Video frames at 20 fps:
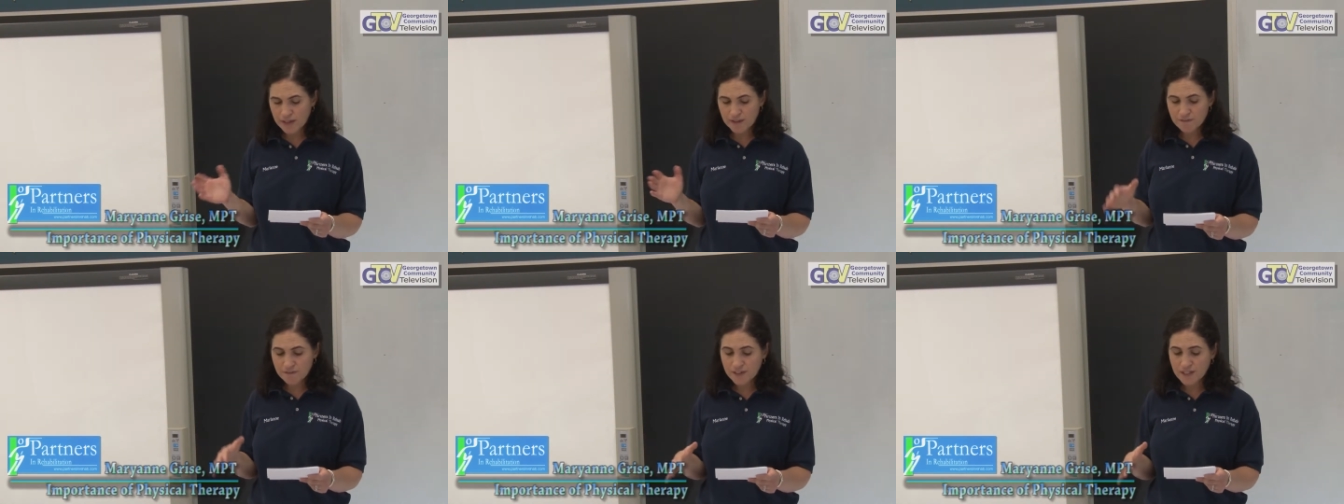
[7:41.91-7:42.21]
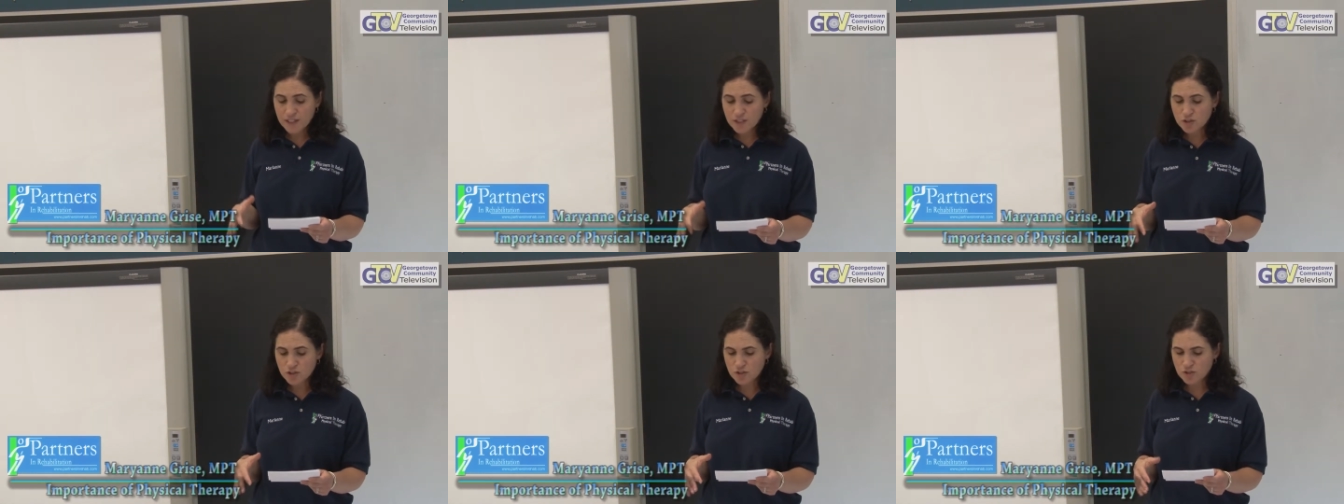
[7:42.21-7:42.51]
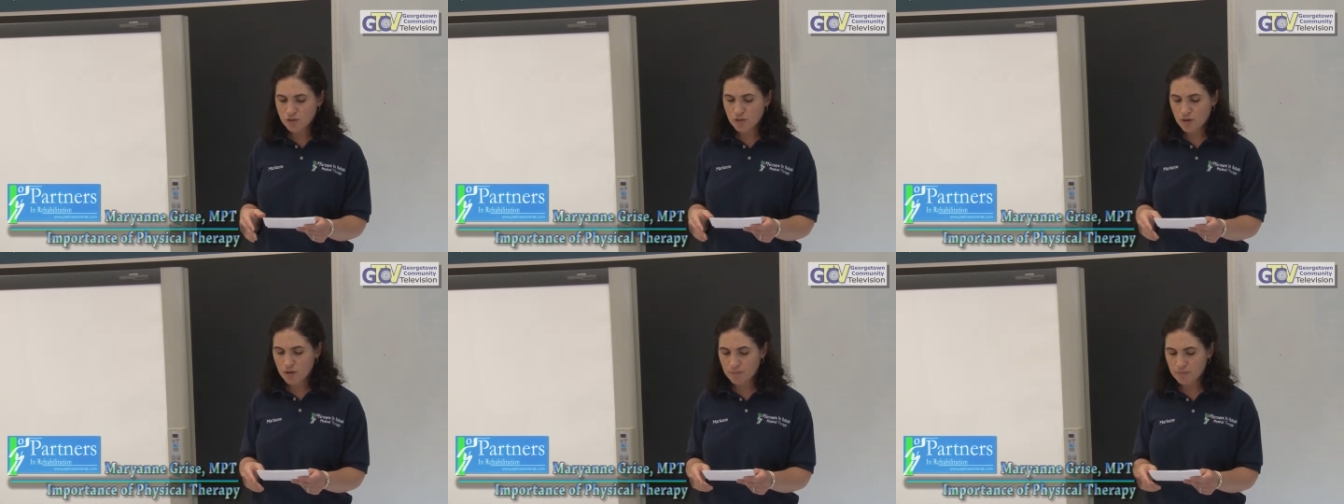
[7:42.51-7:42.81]
if it is
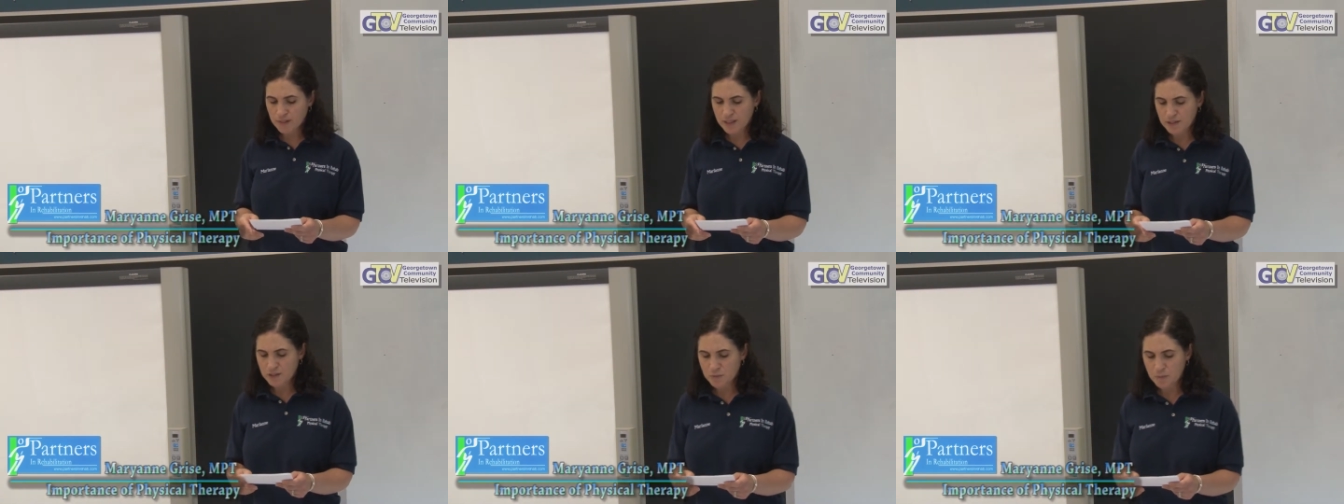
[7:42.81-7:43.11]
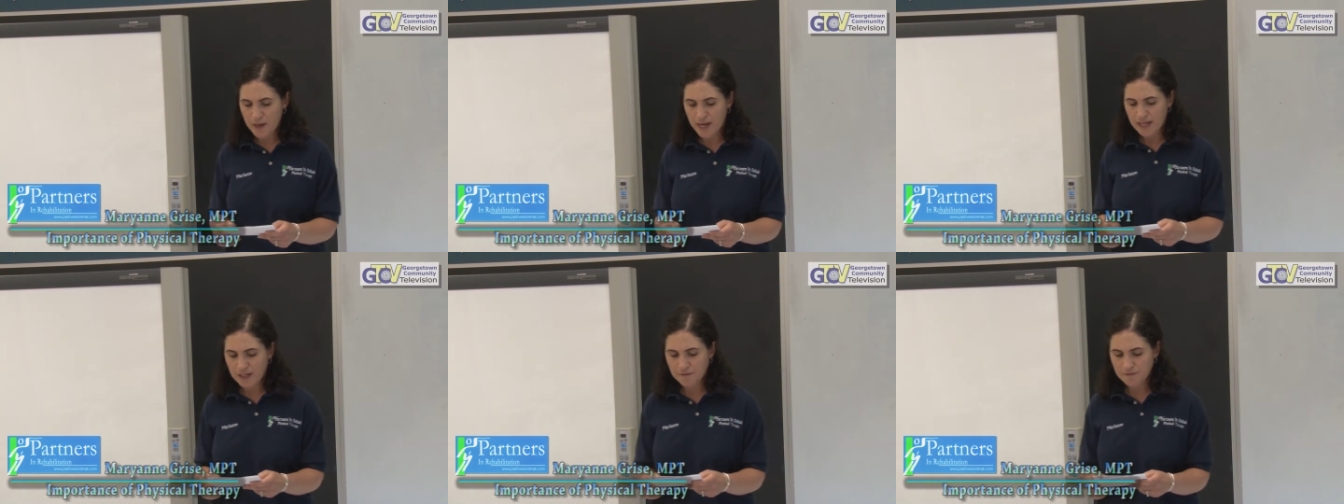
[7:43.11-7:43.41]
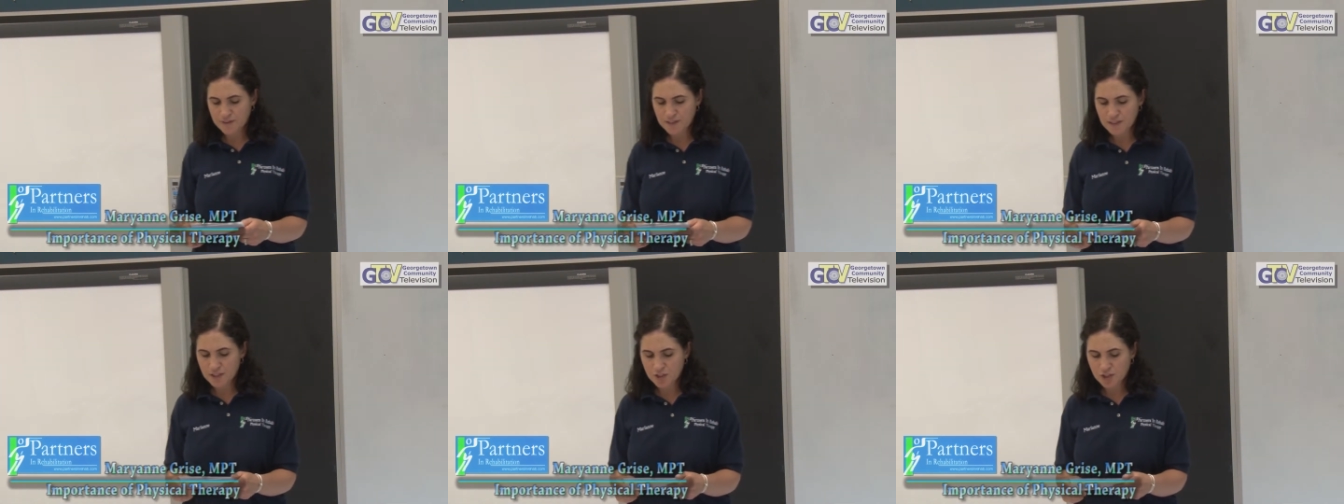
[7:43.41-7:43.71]
determined by a
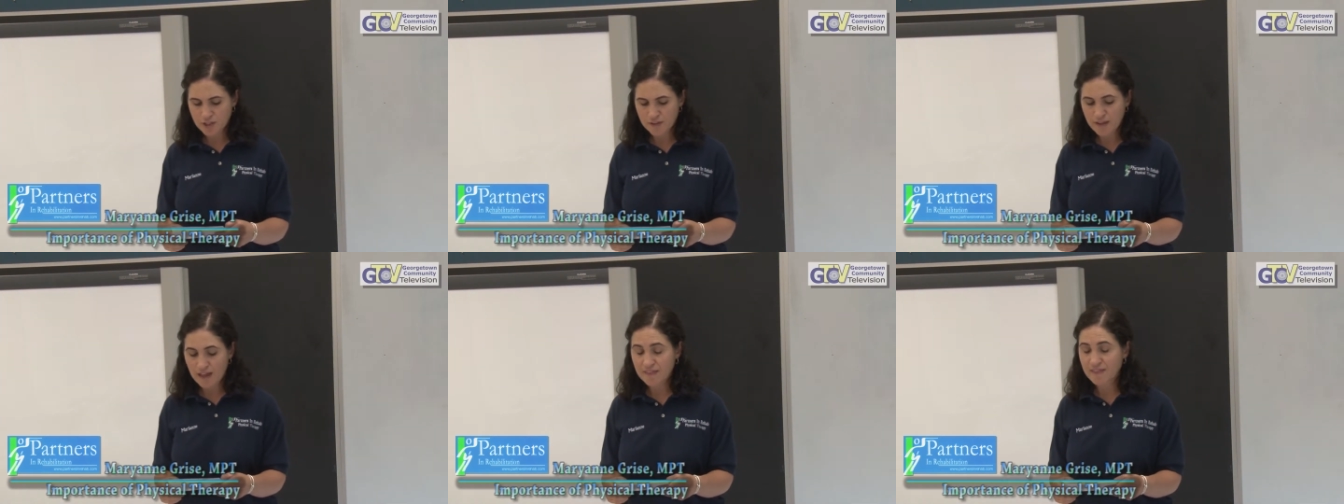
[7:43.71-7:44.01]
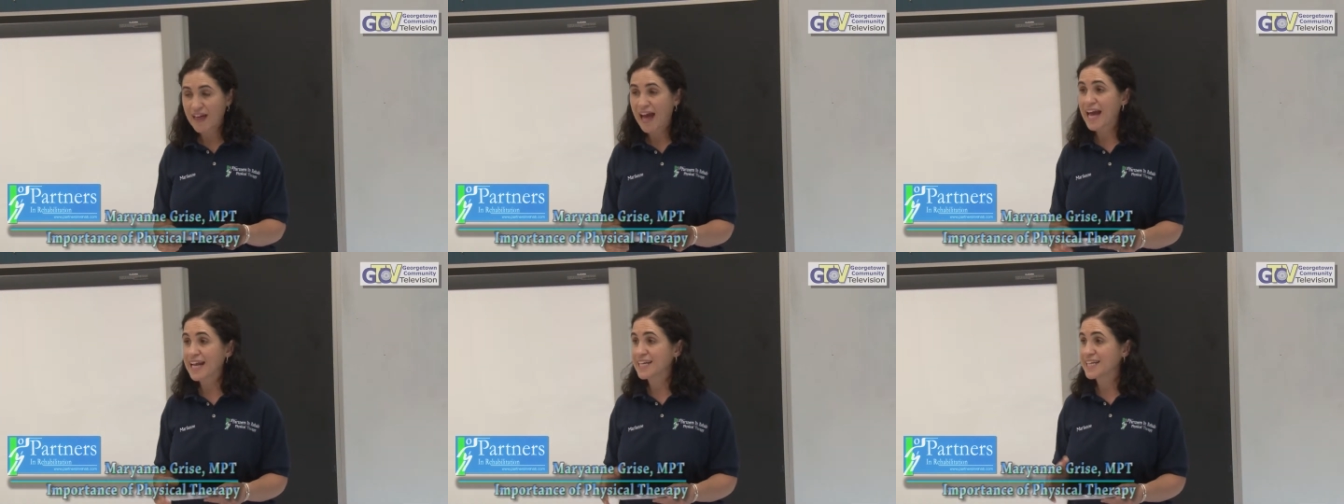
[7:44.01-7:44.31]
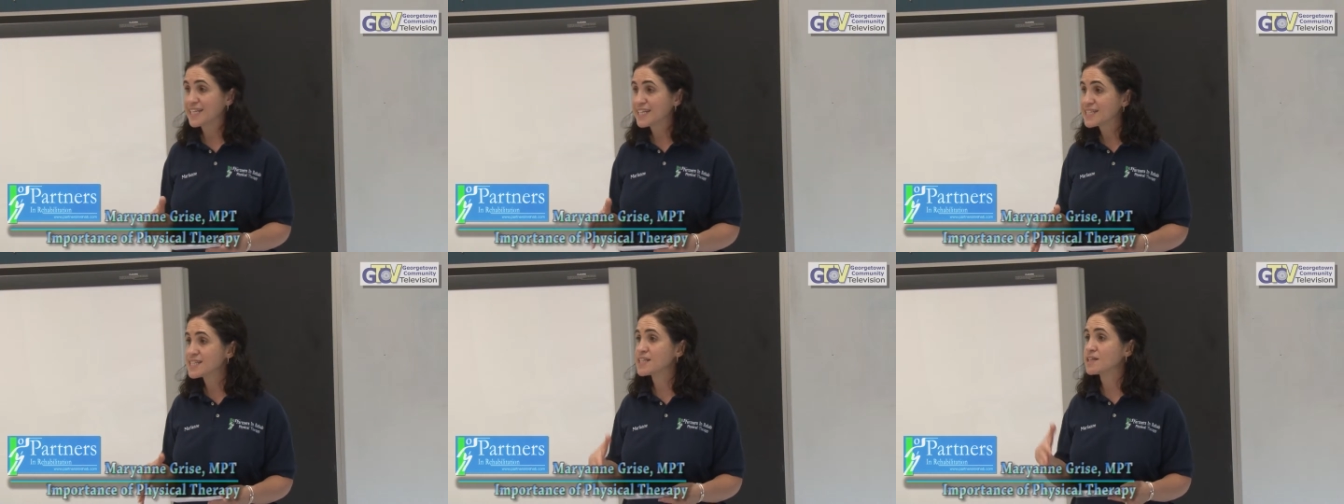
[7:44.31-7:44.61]
physician that
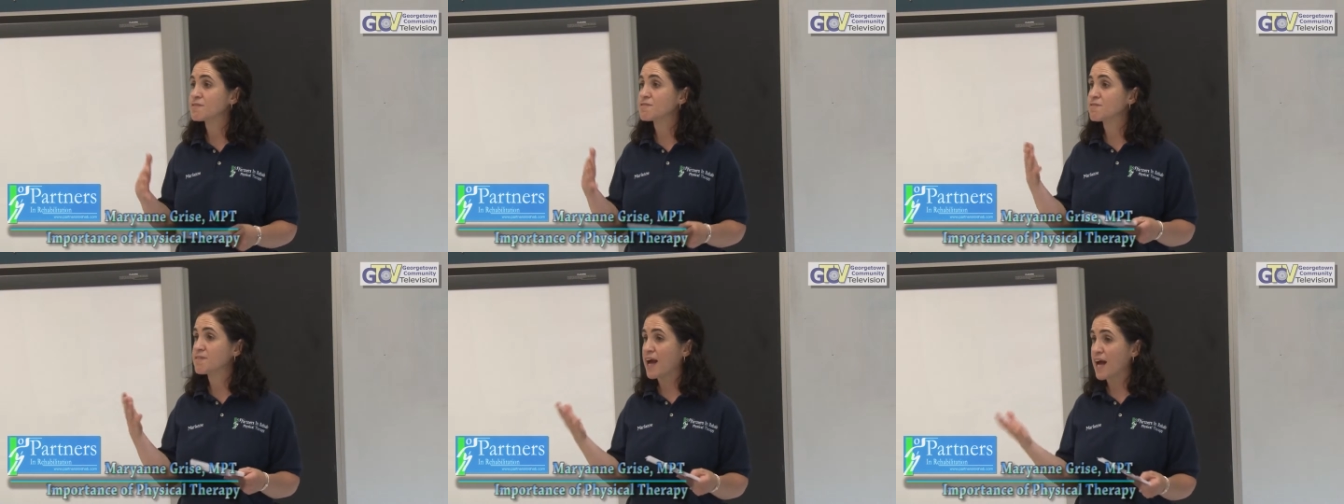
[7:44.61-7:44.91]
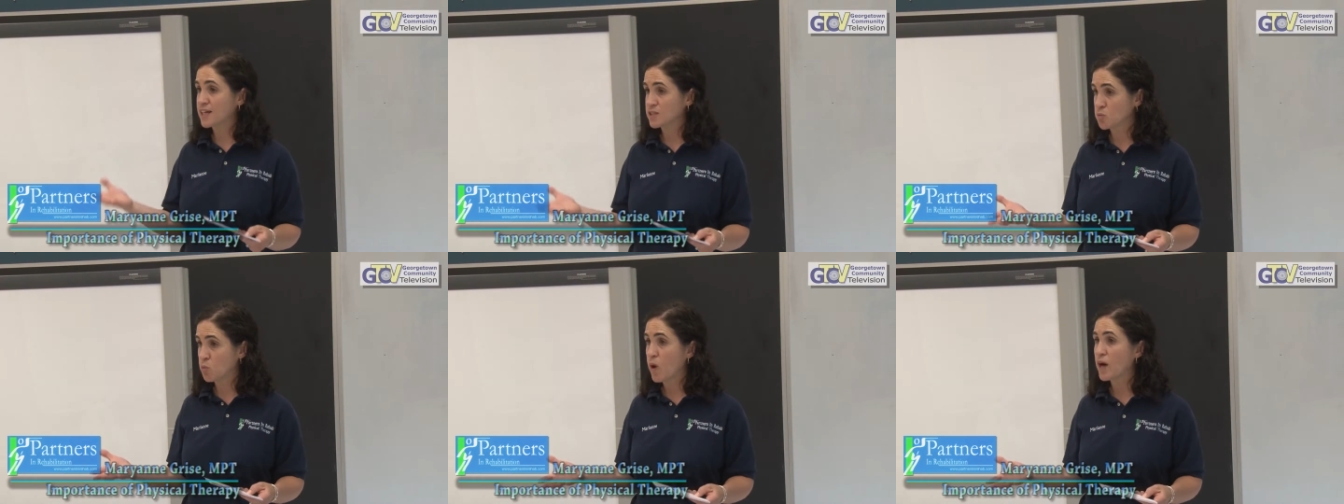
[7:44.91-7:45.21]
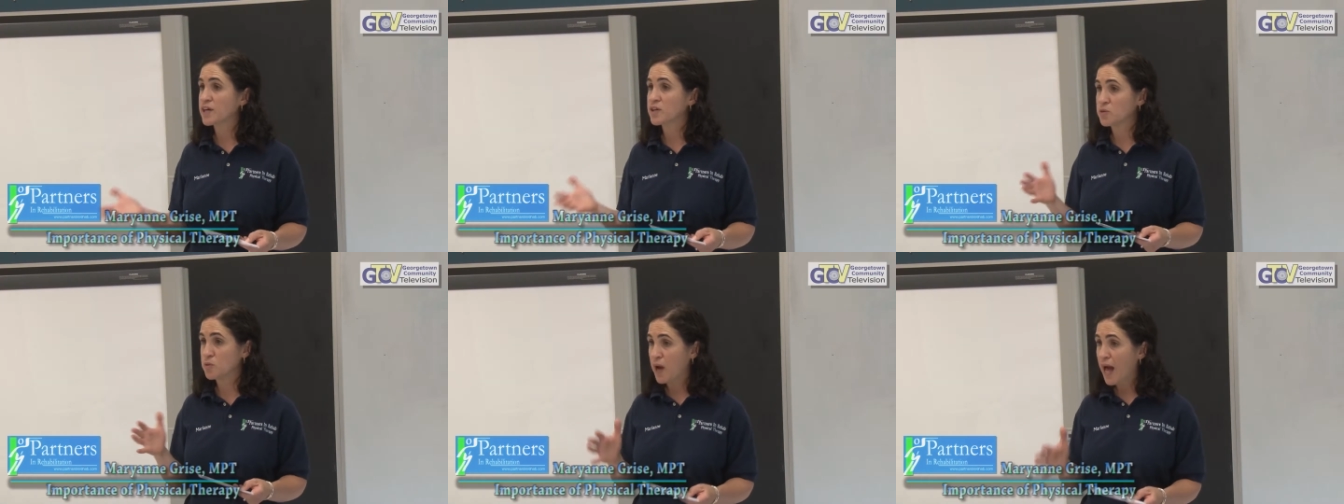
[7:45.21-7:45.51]
that is in fact
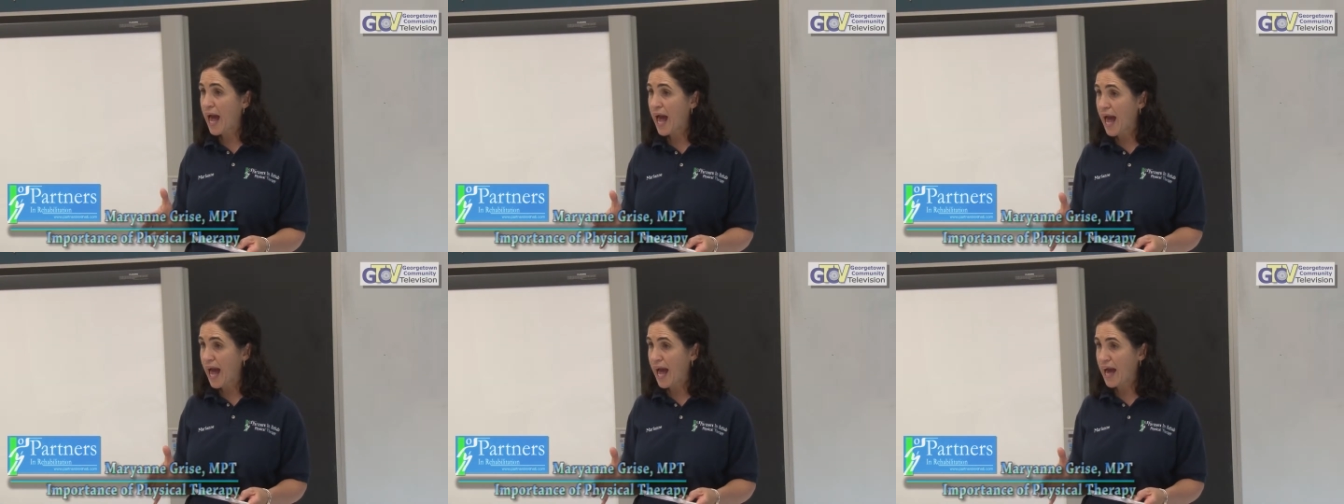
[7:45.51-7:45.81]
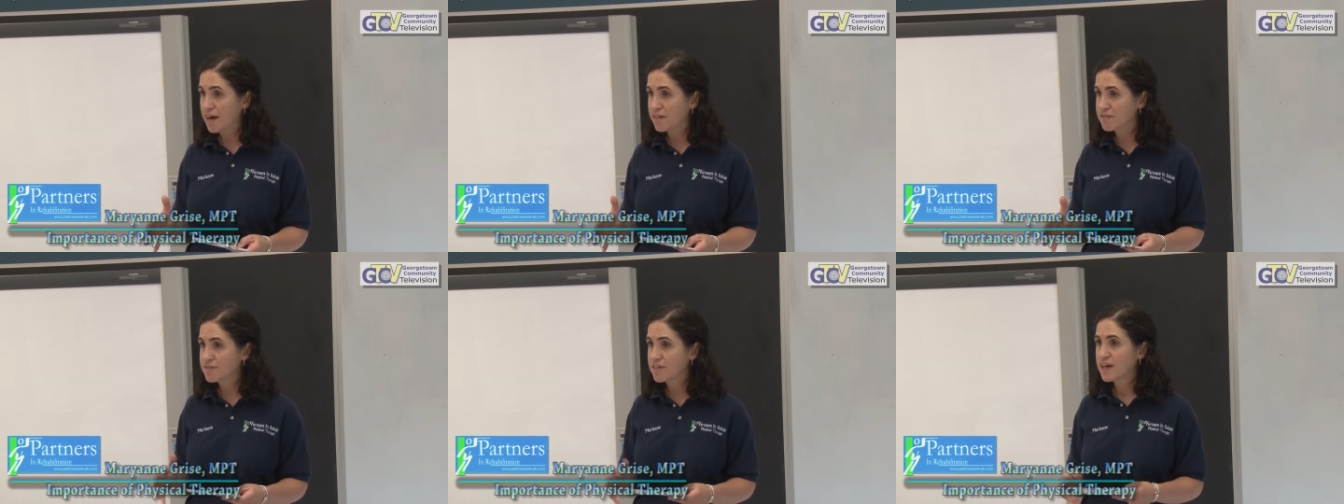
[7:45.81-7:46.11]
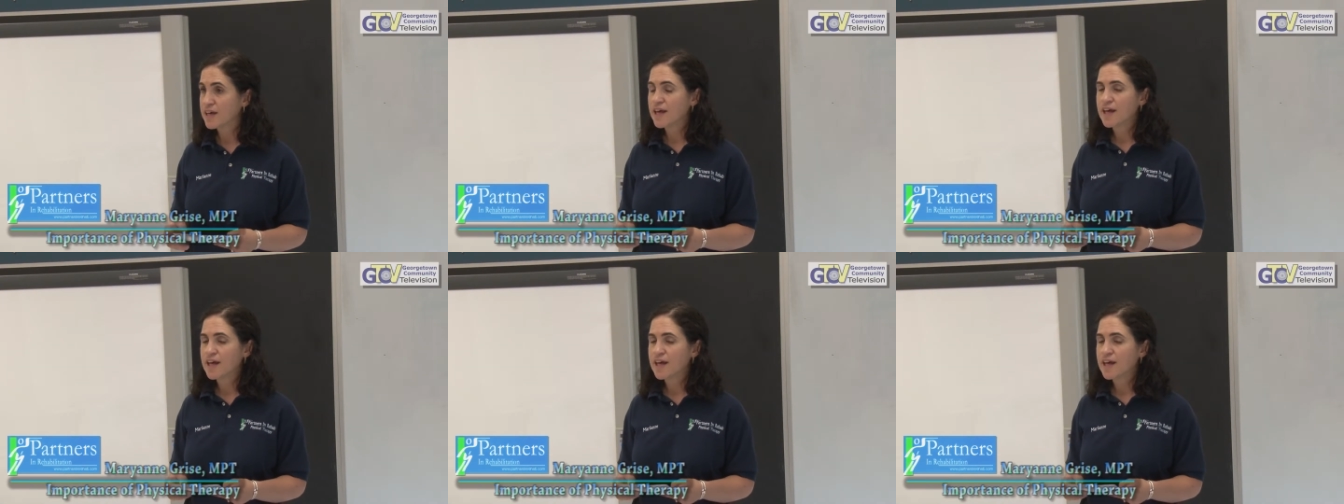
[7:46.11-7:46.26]
what you have,